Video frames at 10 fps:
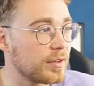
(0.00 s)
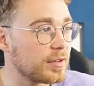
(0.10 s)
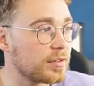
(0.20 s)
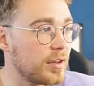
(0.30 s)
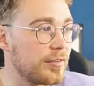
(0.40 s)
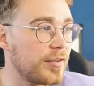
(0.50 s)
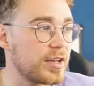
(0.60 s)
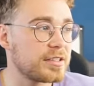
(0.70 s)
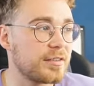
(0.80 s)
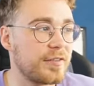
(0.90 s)
So the
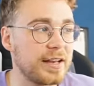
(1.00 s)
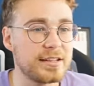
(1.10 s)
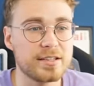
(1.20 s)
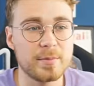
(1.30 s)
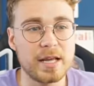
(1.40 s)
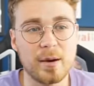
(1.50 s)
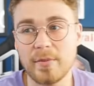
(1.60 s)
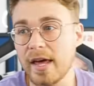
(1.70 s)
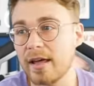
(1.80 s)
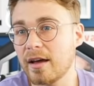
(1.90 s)
first defender to be up there.